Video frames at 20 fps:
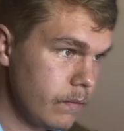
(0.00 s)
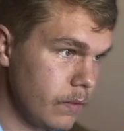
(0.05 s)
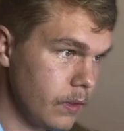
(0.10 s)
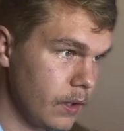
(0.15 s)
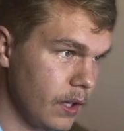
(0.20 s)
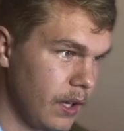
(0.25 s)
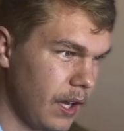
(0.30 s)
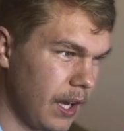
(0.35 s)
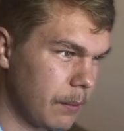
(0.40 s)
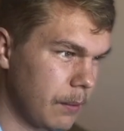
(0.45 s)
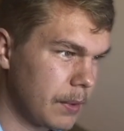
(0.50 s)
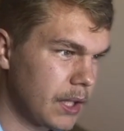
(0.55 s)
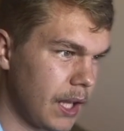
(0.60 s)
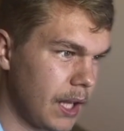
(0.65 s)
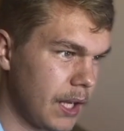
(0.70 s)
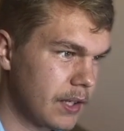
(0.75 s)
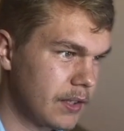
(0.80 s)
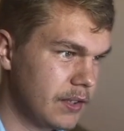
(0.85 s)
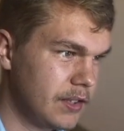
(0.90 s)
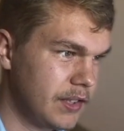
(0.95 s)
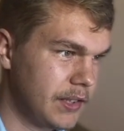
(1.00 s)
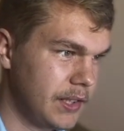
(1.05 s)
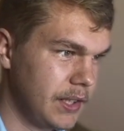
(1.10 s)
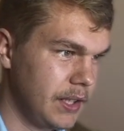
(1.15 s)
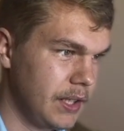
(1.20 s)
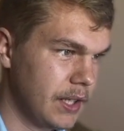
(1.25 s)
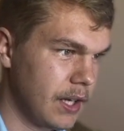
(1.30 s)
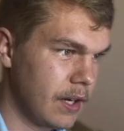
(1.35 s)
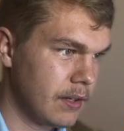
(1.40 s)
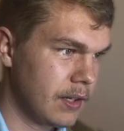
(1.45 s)
I would like to
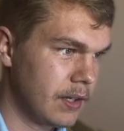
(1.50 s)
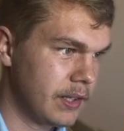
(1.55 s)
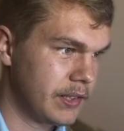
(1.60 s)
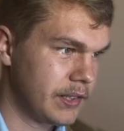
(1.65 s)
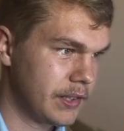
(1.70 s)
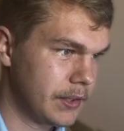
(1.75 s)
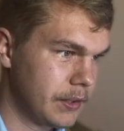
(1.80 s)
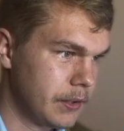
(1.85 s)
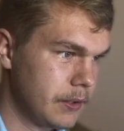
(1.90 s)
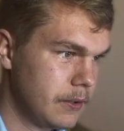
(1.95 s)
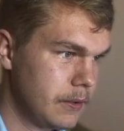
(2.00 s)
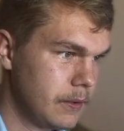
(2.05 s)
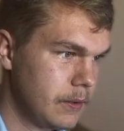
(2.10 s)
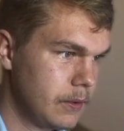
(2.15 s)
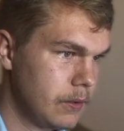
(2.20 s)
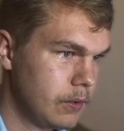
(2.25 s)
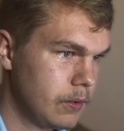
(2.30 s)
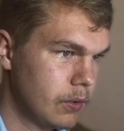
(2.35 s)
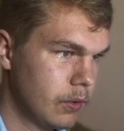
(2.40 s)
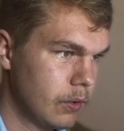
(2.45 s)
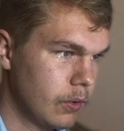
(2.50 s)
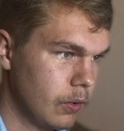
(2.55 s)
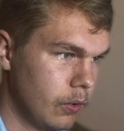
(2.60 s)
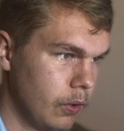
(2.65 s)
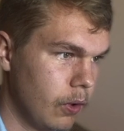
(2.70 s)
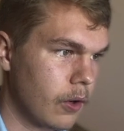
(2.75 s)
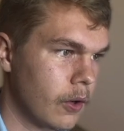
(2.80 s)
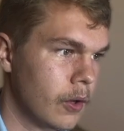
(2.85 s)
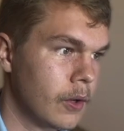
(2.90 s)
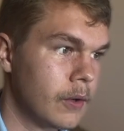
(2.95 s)
see us
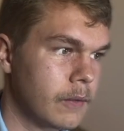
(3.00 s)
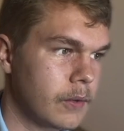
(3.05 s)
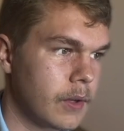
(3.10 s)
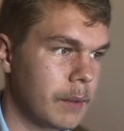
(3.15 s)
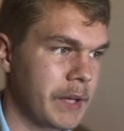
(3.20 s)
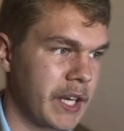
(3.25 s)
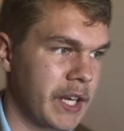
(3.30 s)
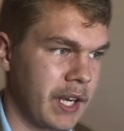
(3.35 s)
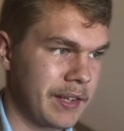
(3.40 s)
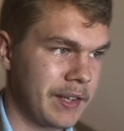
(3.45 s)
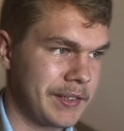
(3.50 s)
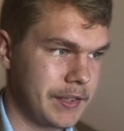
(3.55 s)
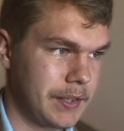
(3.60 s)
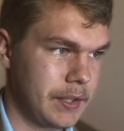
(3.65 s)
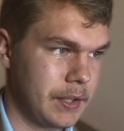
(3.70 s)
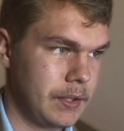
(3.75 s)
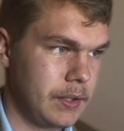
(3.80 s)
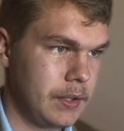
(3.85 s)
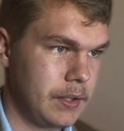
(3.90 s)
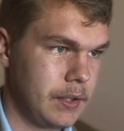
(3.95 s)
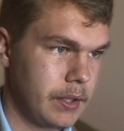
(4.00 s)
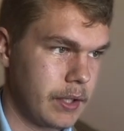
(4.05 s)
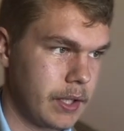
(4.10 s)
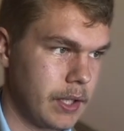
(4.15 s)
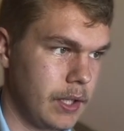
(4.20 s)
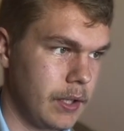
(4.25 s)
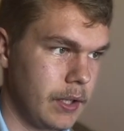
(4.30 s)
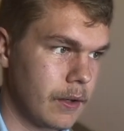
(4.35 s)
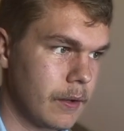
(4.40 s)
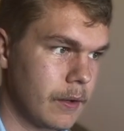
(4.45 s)
learn from Augustine
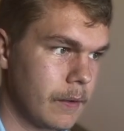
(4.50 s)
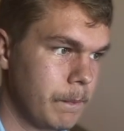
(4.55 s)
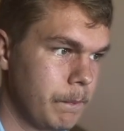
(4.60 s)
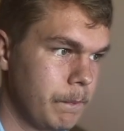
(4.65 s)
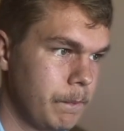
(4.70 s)
here.